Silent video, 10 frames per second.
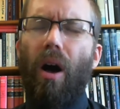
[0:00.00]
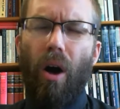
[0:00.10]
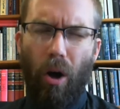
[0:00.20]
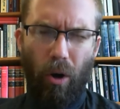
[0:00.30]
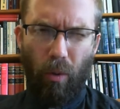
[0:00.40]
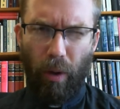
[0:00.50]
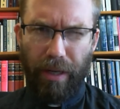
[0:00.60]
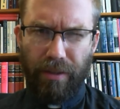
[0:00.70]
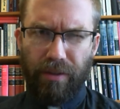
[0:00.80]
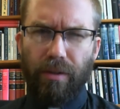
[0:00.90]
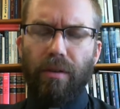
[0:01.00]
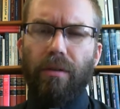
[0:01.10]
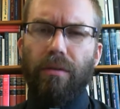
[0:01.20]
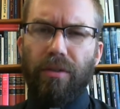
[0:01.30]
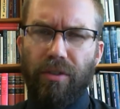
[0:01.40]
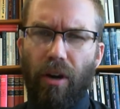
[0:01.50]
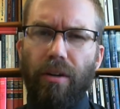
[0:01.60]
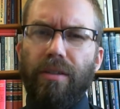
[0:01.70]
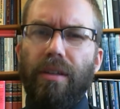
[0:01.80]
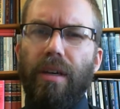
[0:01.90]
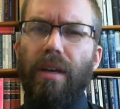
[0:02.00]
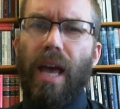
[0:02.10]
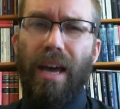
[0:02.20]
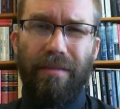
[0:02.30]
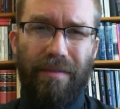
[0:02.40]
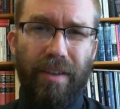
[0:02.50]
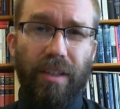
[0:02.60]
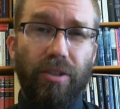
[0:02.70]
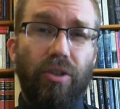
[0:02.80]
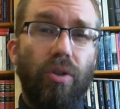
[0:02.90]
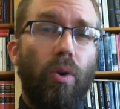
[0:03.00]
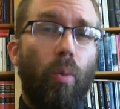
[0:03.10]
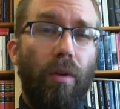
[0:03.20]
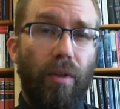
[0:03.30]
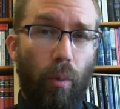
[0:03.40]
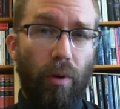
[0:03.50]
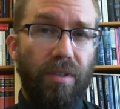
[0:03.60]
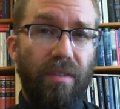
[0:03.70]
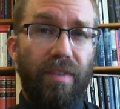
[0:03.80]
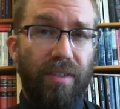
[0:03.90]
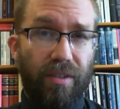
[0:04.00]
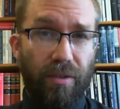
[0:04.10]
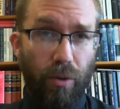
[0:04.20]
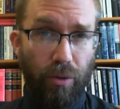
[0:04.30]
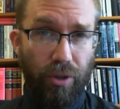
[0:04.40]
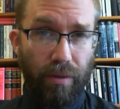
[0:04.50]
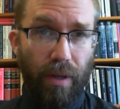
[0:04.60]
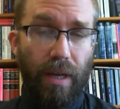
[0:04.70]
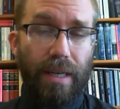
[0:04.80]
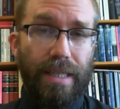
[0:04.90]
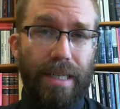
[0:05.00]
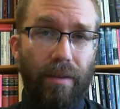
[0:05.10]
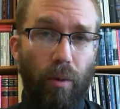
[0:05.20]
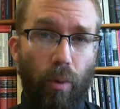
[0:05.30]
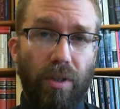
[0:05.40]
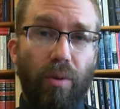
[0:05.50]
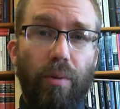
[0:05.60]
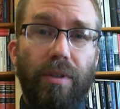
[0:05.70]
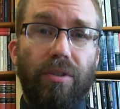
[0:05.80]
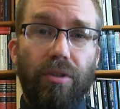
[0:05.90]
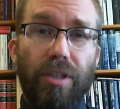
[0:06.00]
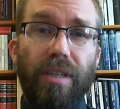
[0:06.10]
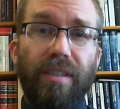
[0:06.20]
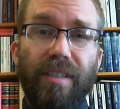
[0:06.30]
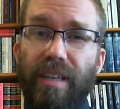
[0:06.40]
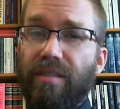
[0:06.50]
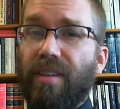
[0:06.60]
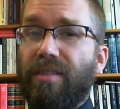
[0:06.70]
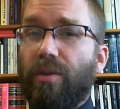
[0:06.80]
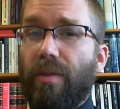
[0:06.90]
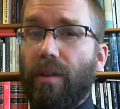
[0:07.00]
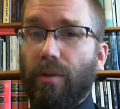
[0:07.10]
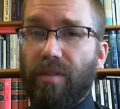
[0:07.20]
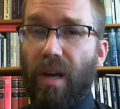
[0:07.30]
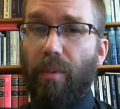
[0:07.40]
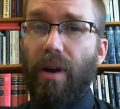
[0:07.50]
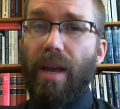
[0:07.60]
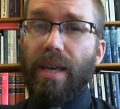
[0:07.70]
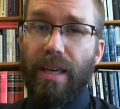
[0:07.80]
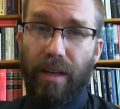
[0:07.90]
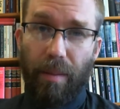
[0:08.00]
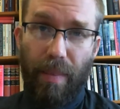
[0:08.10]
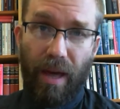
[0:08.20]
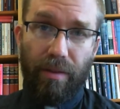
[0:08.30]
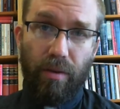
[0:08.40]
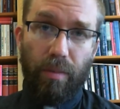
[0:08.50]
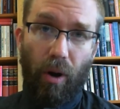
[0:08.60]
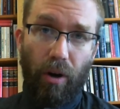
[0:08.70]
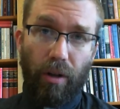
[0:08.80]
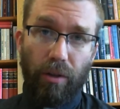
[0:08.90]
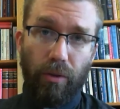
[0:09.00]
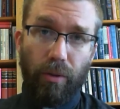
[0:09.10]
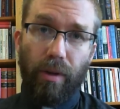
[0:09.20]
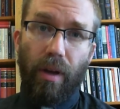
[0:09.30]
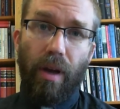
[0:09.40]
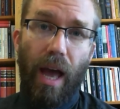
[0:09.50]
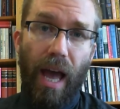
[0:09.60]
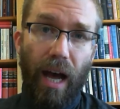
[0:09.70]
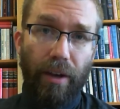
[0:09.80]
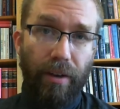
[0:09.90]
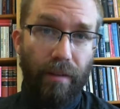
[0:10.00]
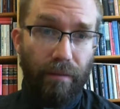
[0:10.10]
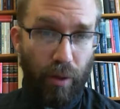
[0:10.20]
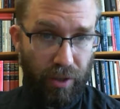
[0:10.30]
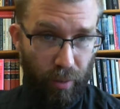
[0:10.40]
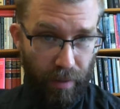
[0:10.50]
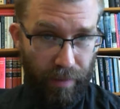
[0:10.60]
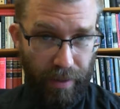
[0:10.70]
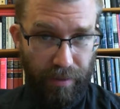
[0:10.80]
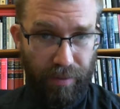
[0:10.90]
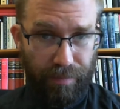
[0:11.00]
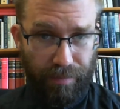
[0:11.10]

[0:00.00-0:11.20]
always start and finish with the words of institution, uh, the words with which Jesus instituted the Lord's Supper in Matthew, Mark, Luke, and 1 Corinthians.